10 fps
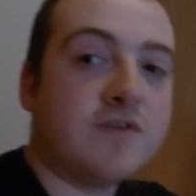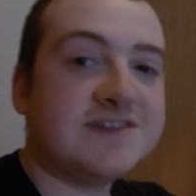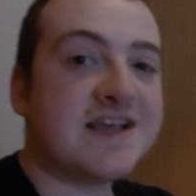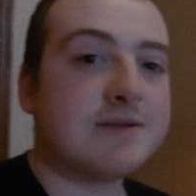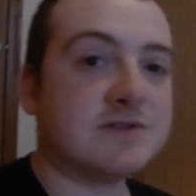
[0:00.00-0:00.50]

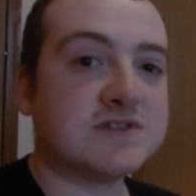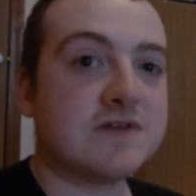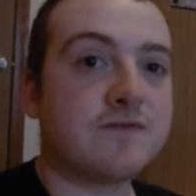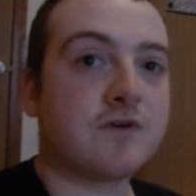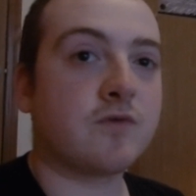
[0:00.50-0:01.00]
these animals
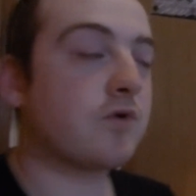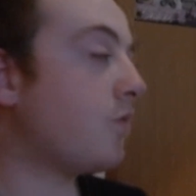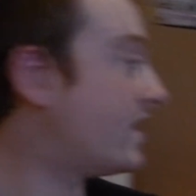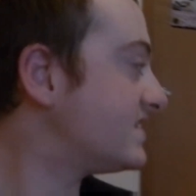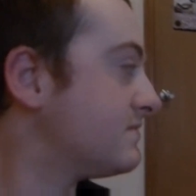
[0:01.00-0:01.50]
for
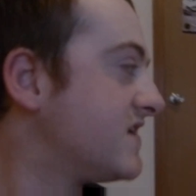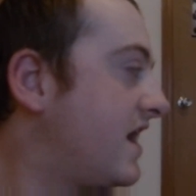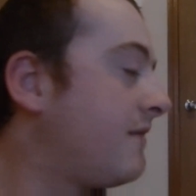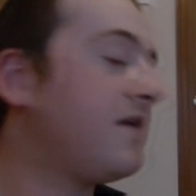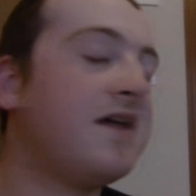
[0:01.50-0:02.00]
quite some
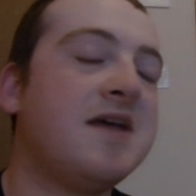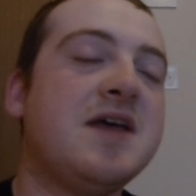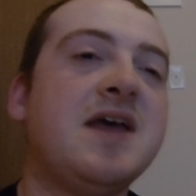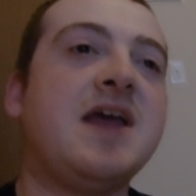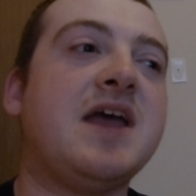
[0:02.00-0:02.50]
time,
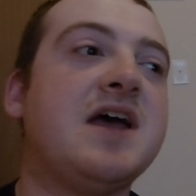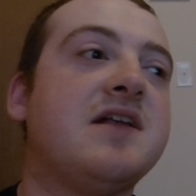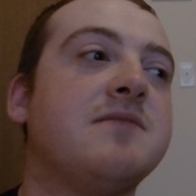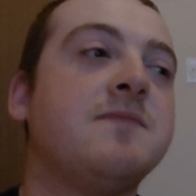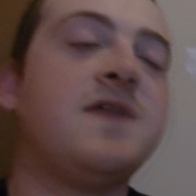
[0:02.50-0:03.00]

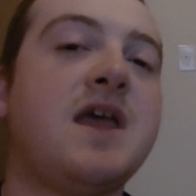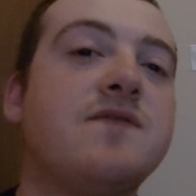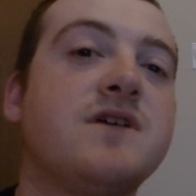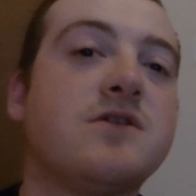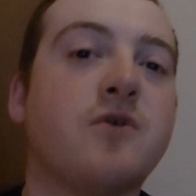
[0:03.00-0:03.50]
and they
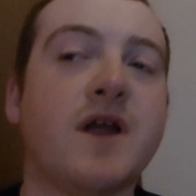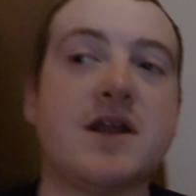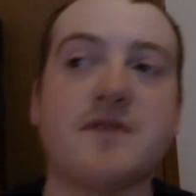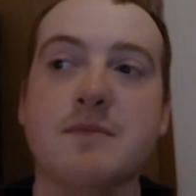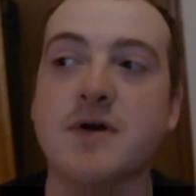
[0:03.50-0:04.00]
have done great,
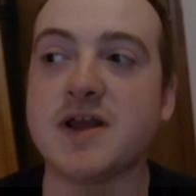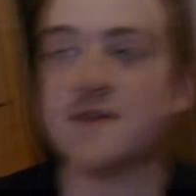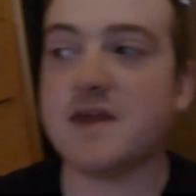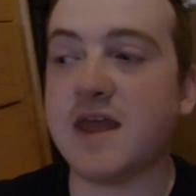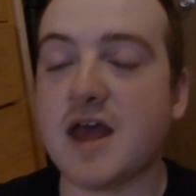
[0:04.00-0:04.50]
everybody.
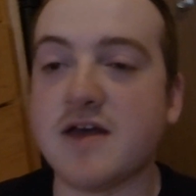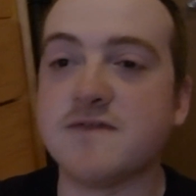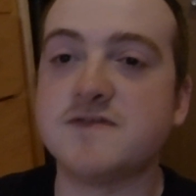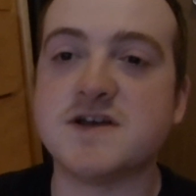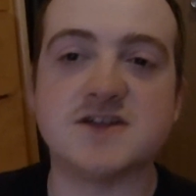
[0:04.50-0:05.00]
They
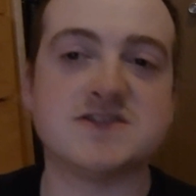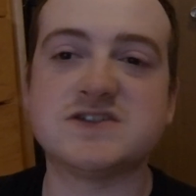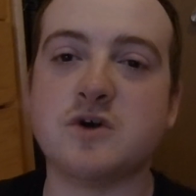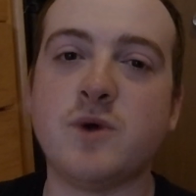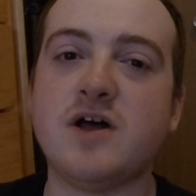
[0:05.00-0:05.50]
have done
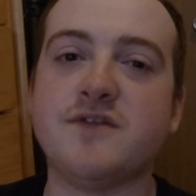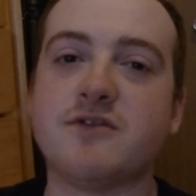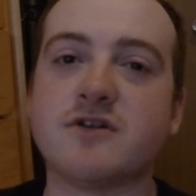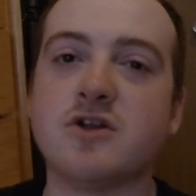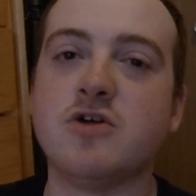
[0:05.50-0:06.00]
so well in
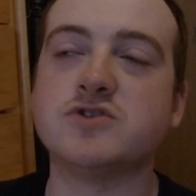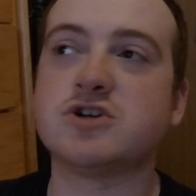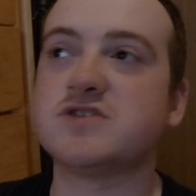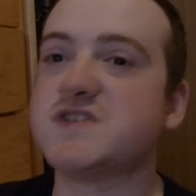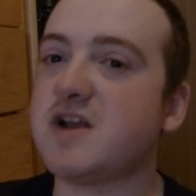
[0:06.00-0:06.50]
their
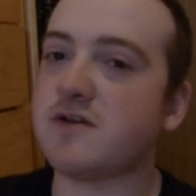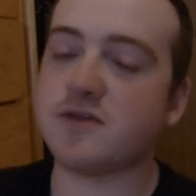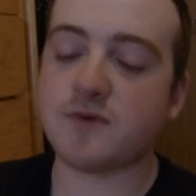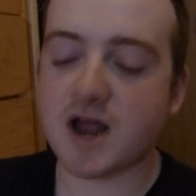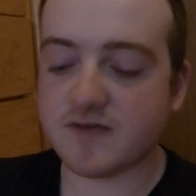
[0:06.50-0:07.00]
enclosures. They are
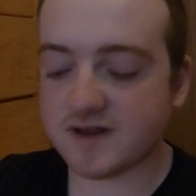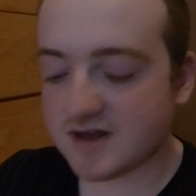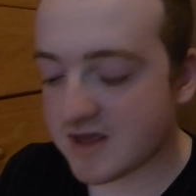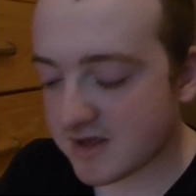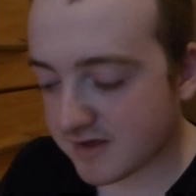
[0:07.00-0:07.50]
thriving.
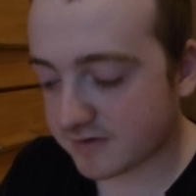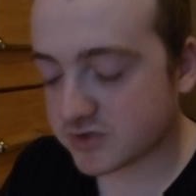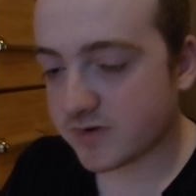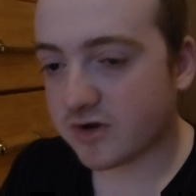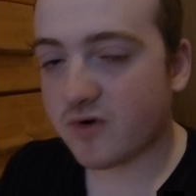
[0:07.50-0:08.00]
They're
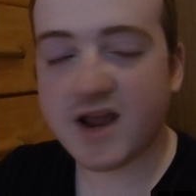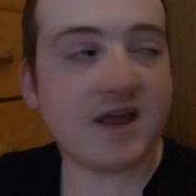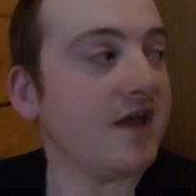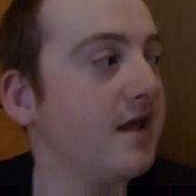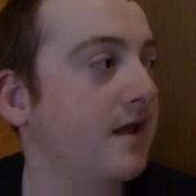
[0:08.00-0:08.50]
doing
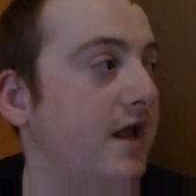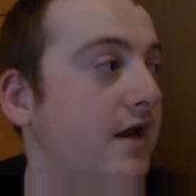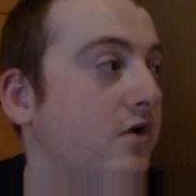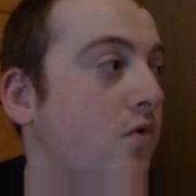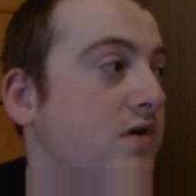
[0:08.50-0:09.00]
great.
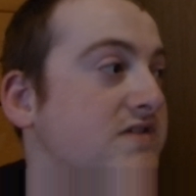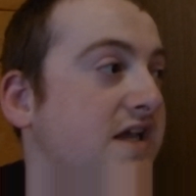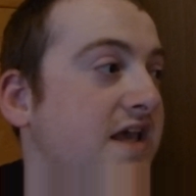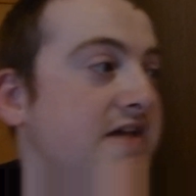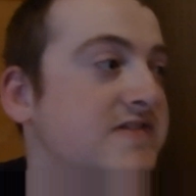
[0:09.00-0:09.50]
And of course, I
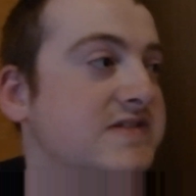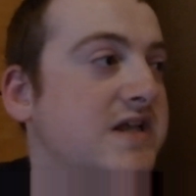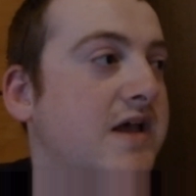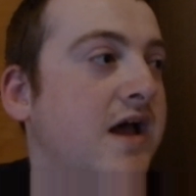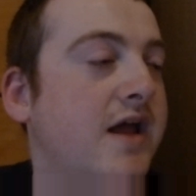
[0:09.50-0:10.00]
guess
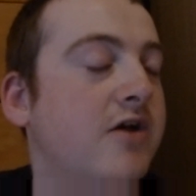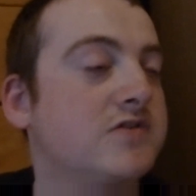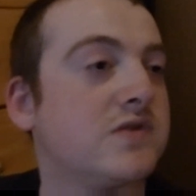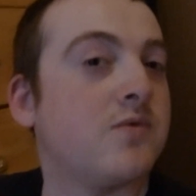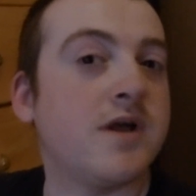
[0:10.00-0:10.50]
I
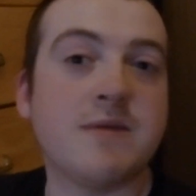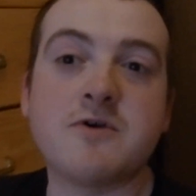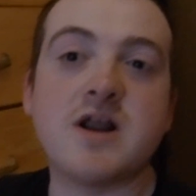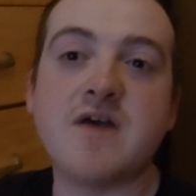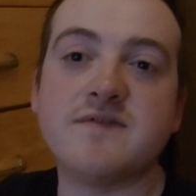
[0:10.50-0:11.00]
also am
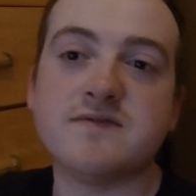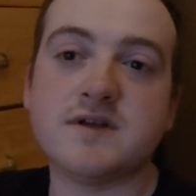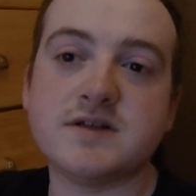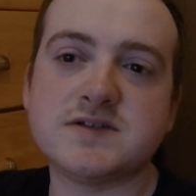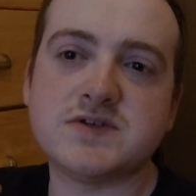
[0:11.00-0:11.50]
going to have
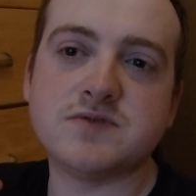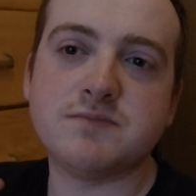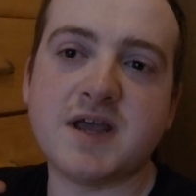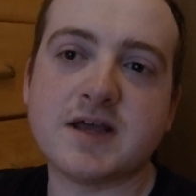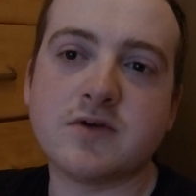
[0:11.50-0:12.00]
to
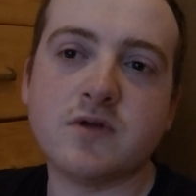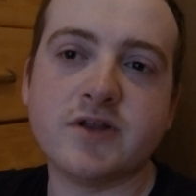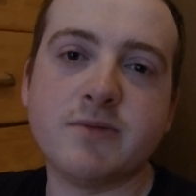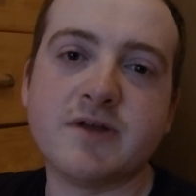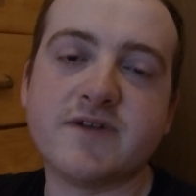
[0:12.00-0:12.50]
make a
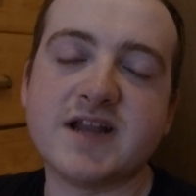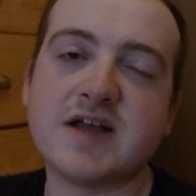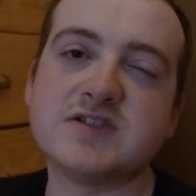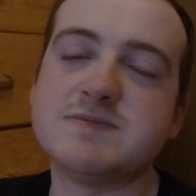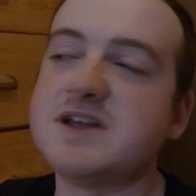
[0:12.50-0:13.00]
little bit of an
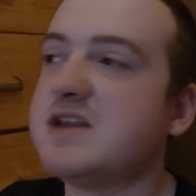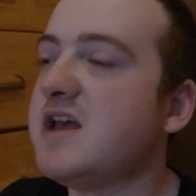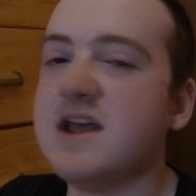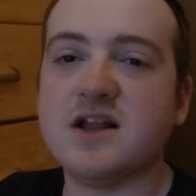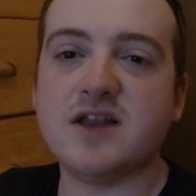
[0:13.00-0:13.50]
announcement
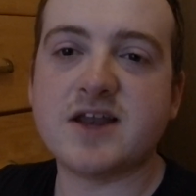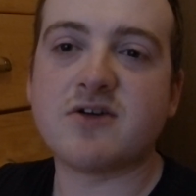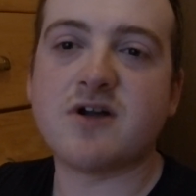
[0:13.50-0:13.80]
later